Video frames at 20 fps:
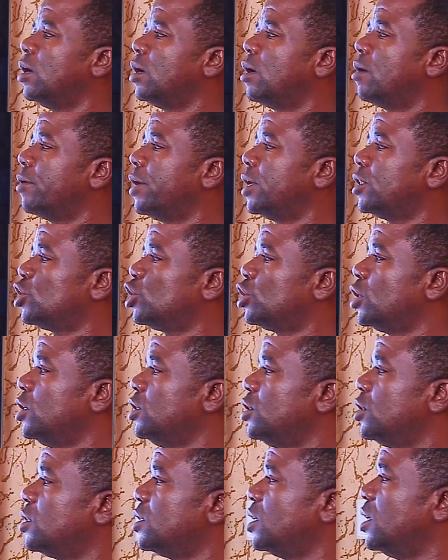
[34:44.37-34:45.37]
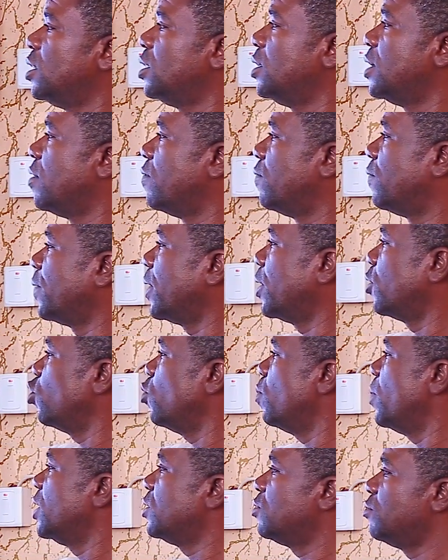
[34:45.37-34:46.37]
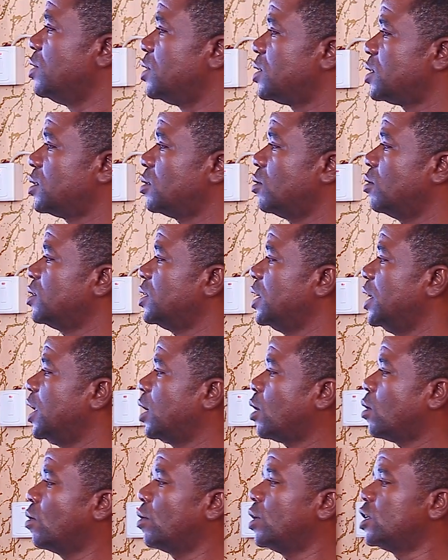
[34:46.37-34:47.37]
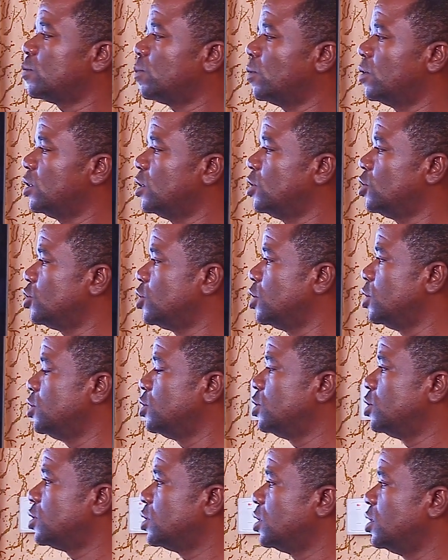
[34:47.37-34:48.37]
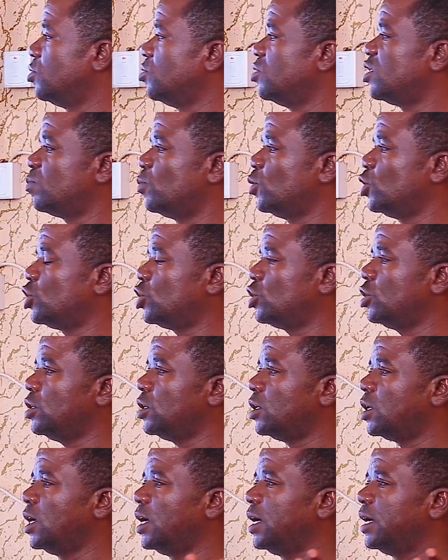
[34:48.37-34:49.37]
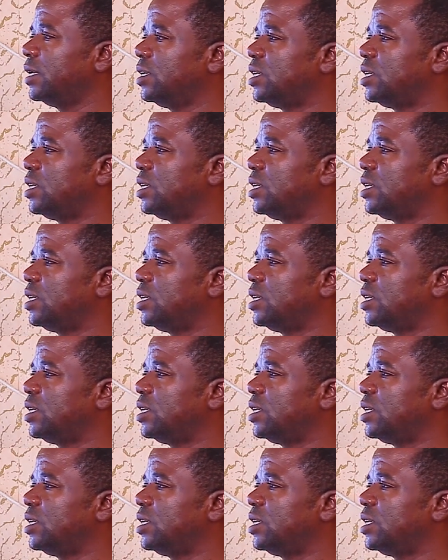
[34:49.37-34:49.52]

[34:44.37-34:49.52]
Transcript: great changes in the environment result in corresponding changes in the species.